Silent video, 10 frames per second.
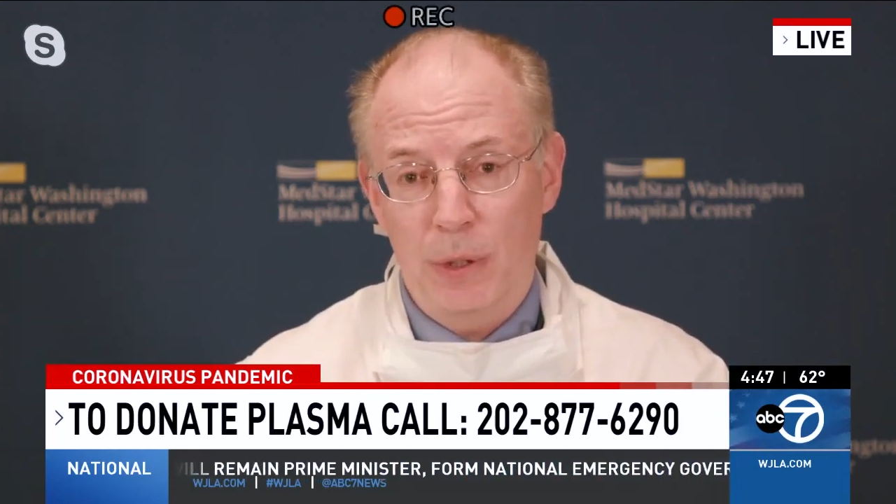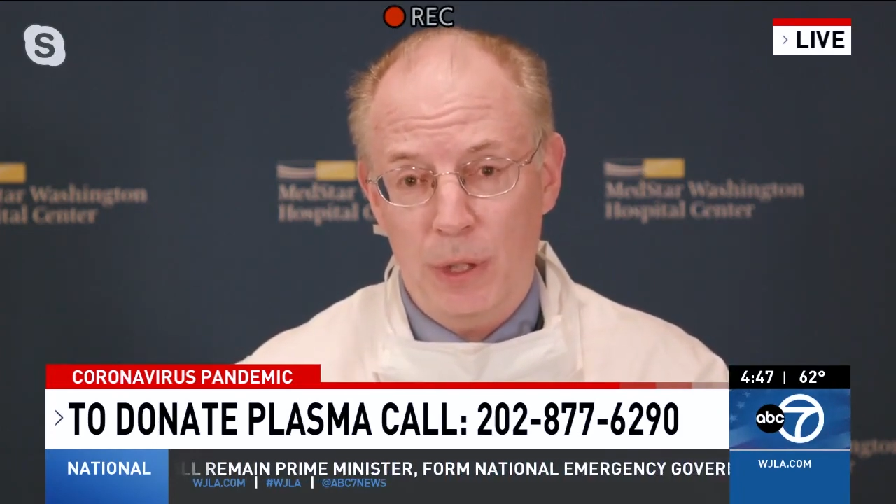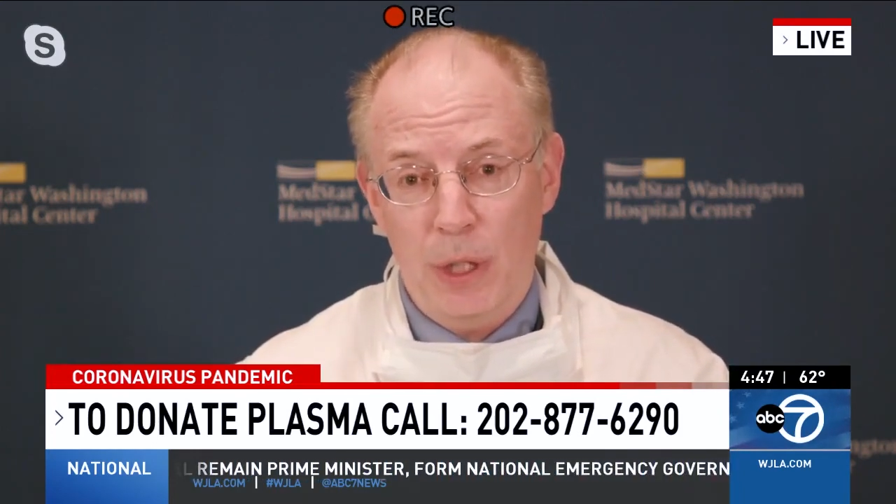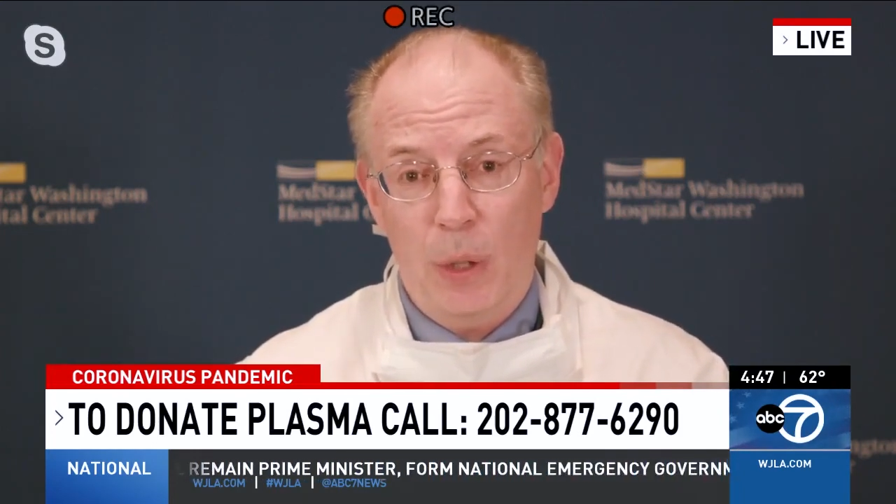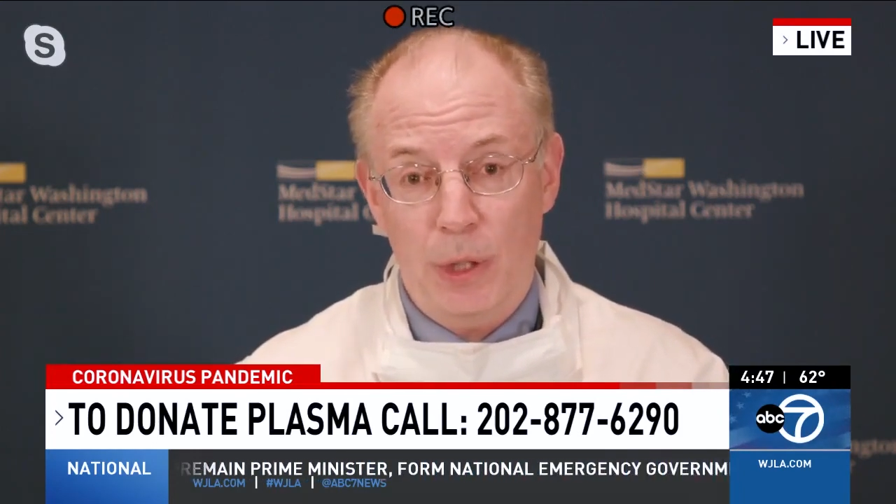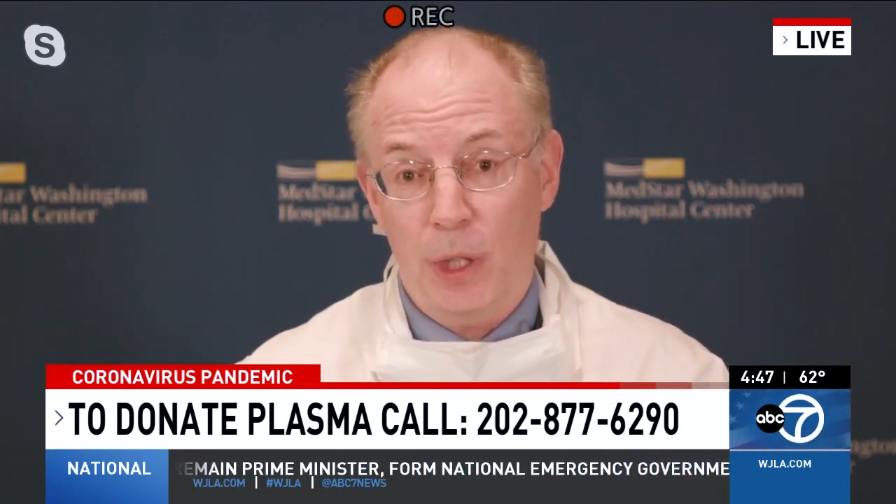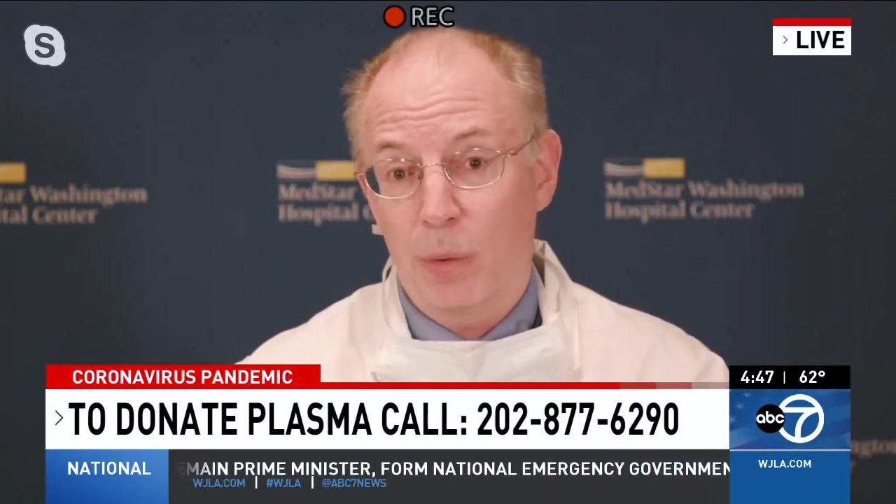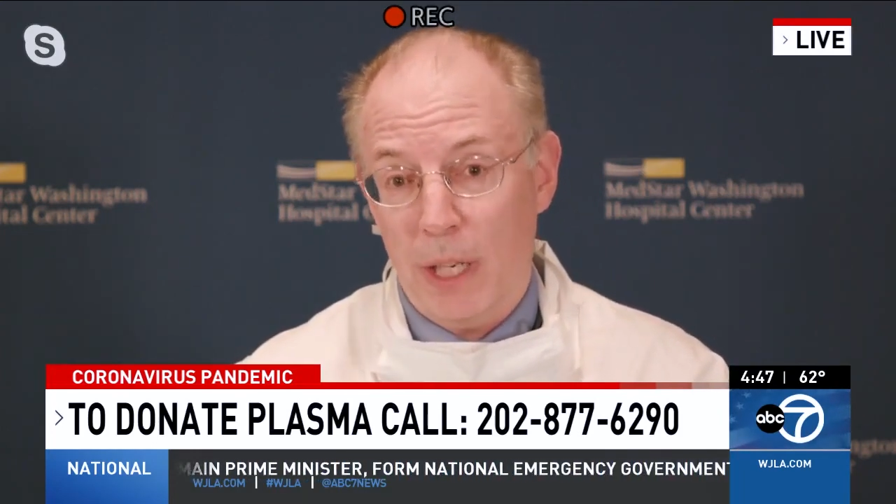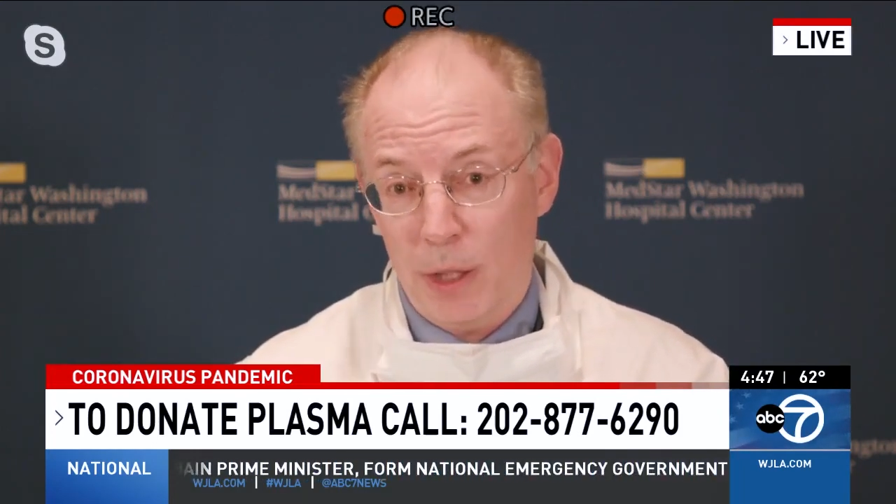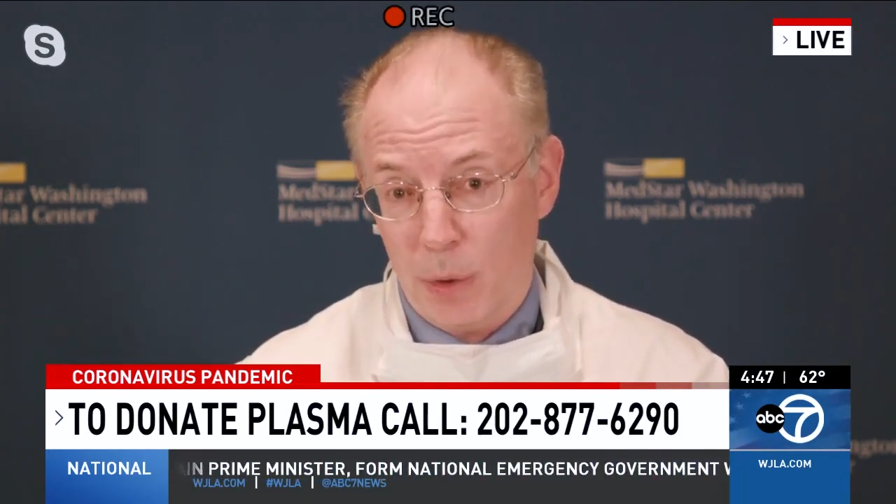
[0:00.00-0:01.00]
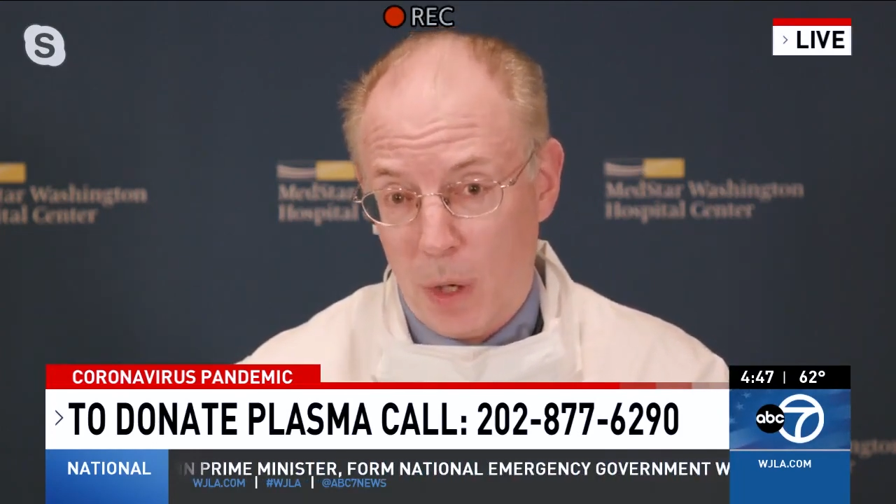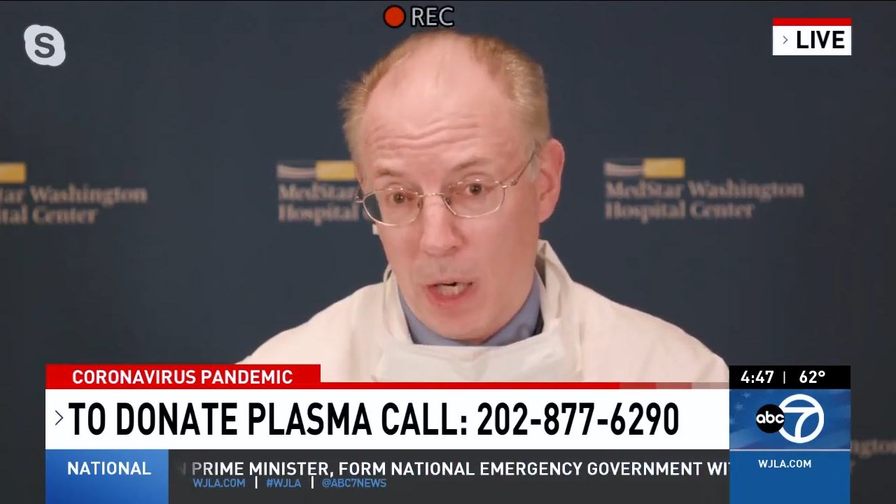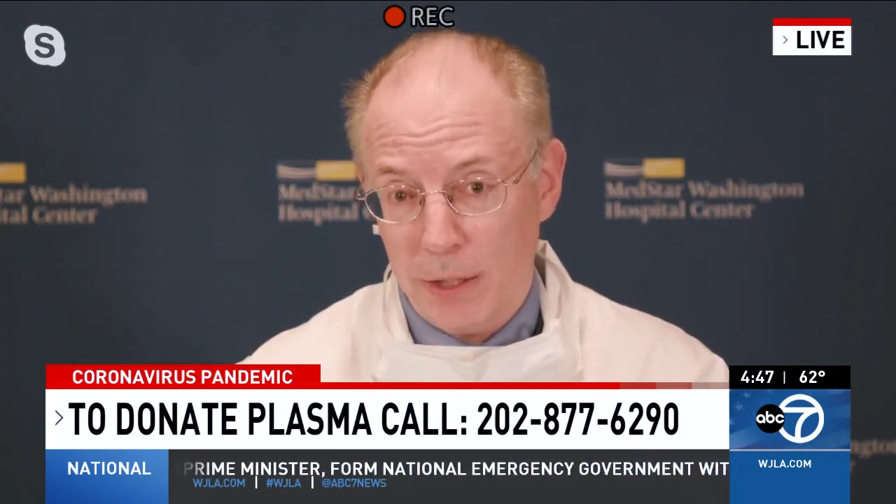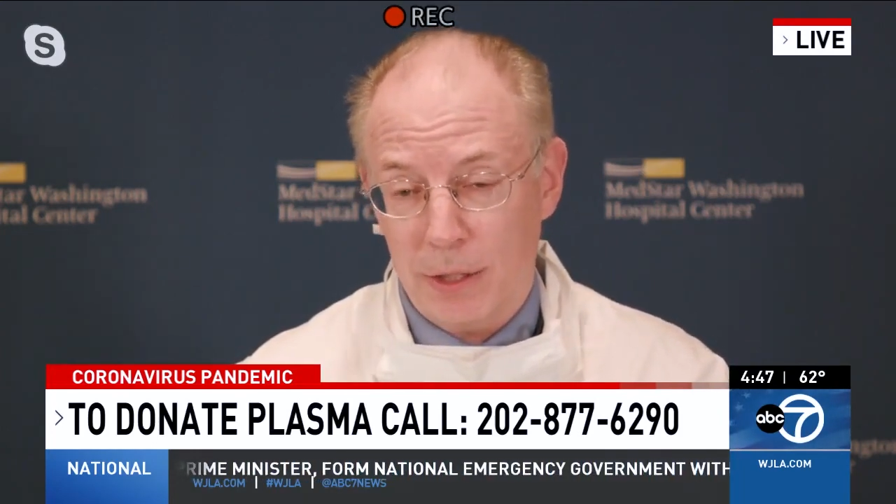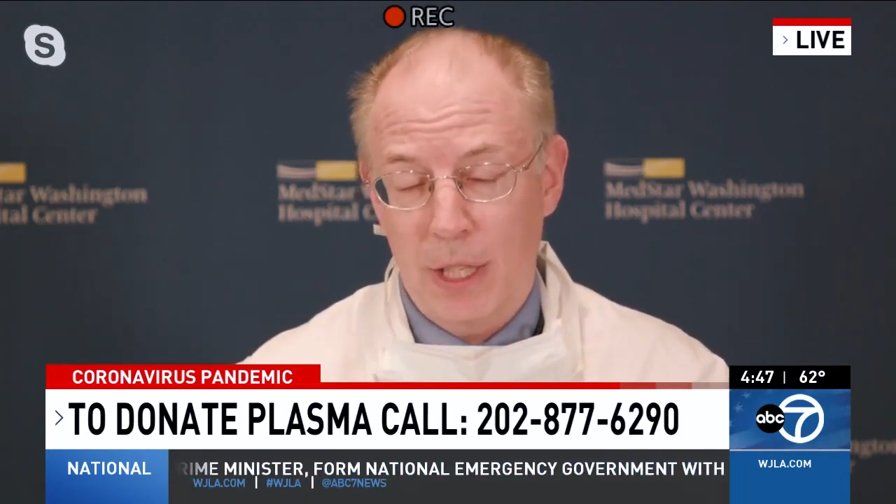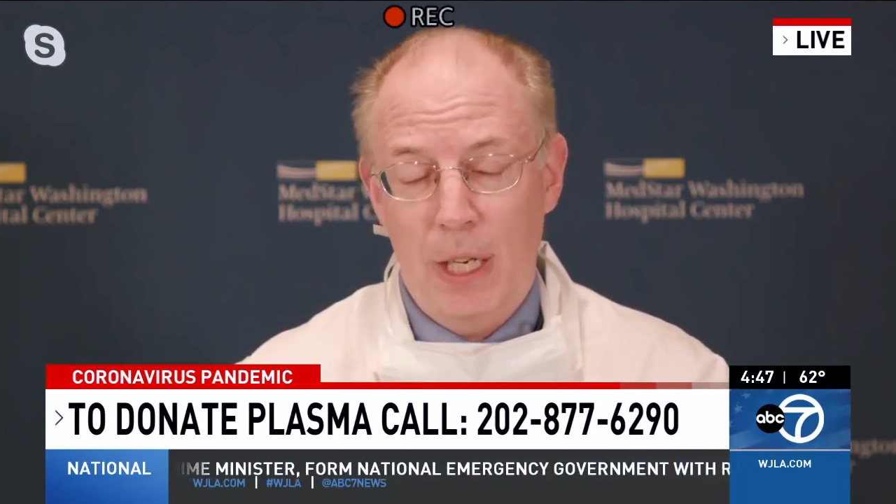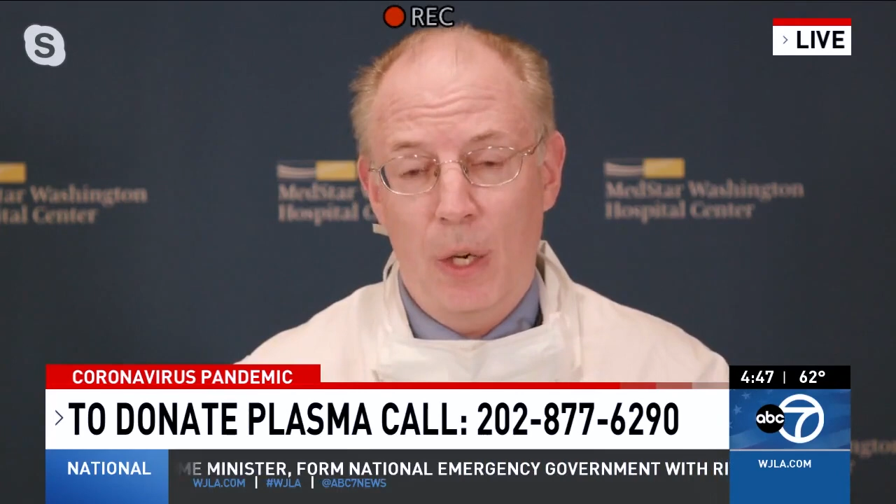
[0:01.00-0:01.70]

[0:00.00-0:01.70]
to go to the Red Cross,